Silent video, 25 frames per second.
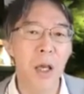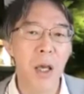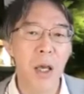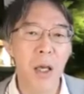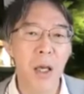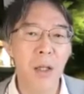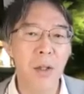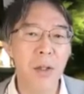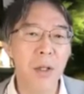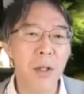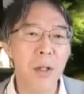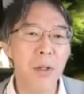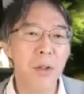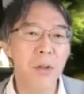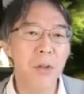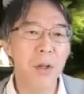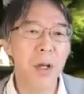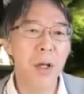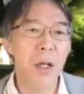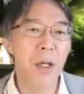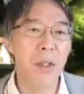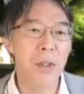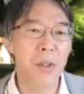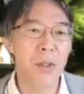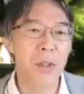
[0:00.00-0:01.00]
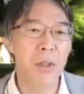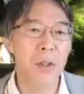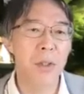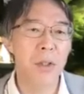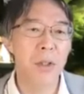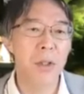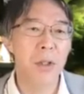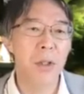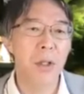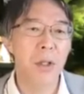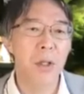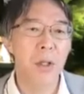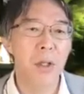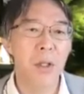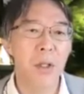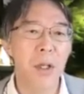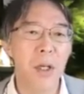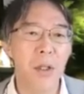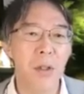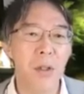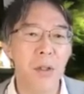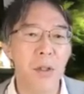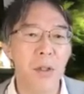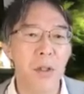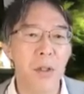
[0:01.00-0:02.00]
And then you ask,
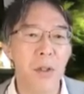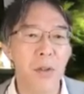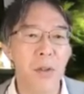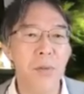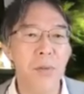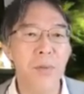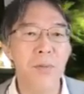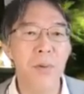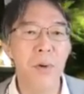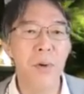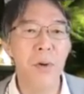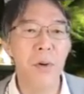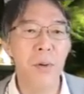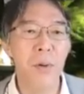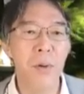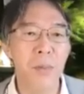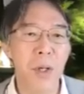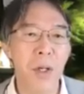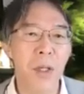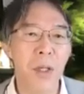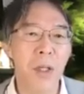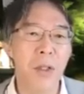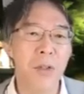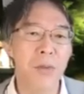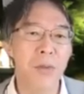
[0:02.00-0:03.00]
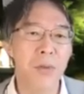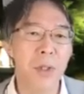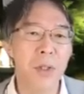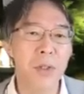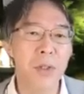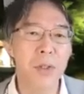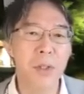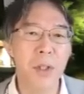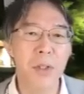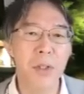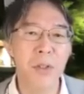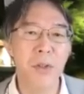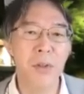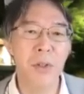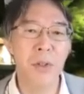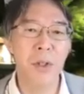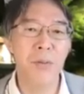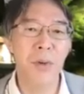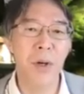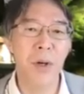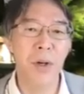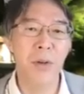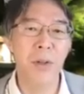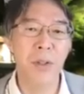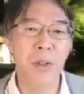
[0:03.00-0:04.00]
can you form a translation
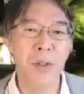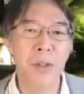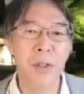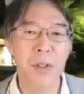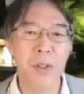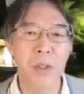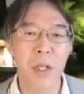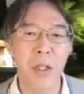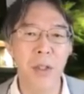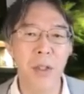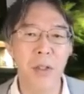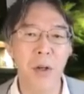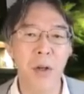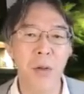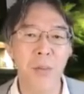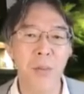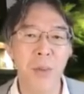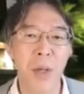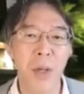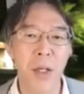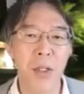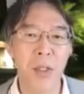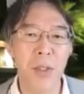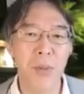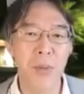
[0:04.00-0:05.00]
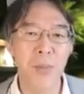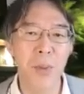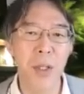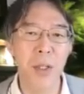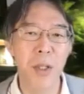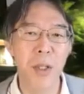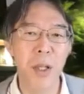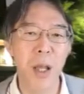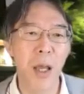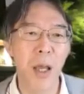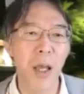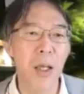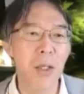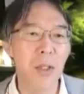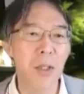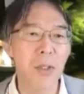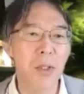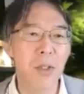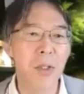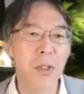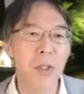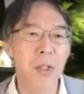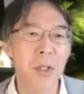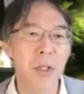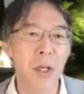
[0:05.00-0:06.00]
invariant state of a spin S
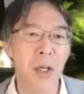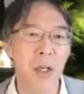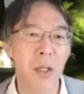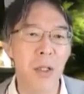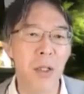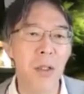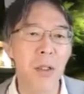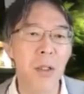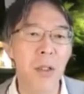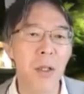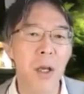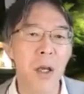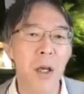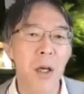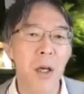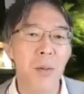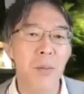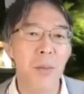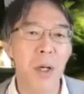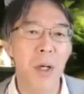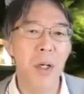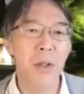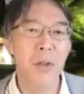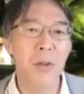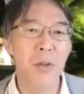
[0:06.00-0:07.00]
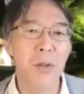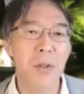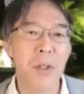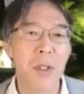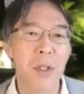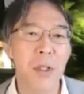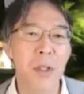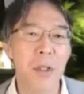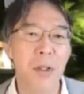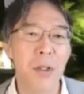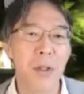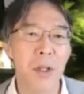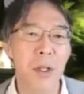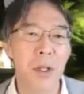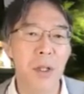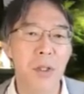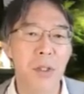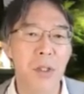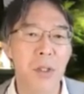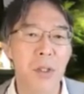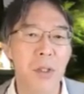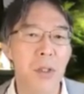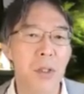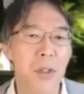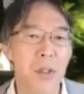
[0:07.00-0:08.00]
chain by using
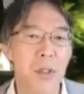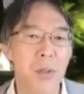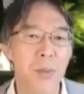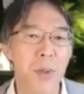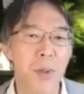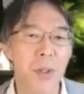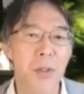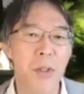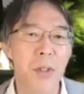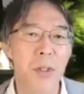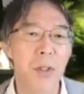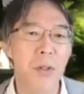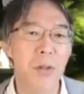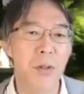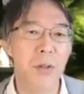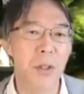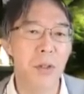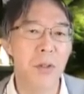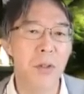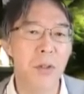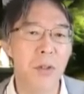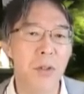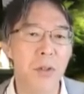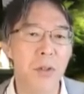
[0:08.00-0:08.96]
this spin singlet,